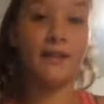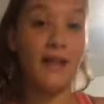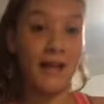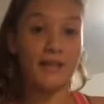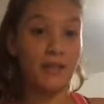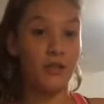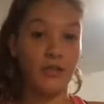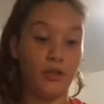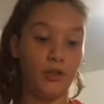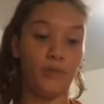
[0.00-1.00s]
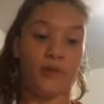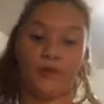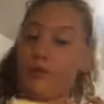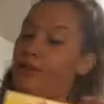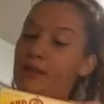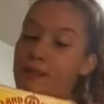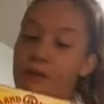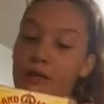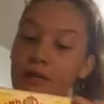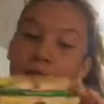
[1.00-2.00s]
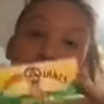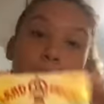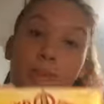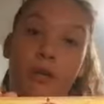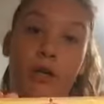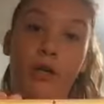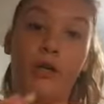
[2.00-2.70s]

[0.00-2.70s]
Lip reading: last thing you need to do is you need to put on some butter.